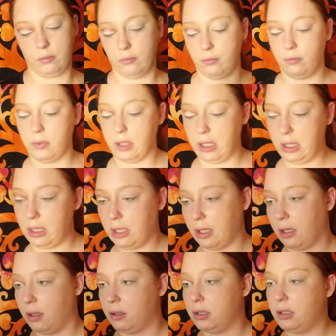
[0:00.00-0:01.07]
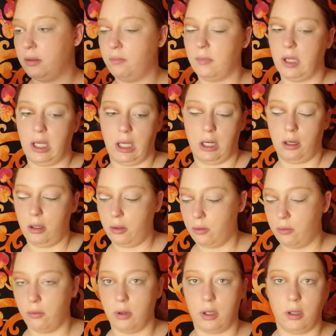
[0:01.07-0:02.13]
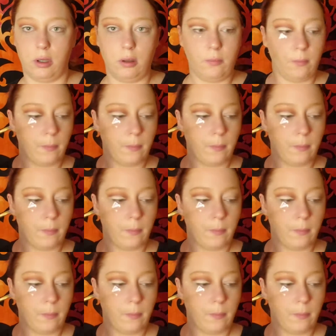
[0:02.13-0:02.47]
right at my inner corner.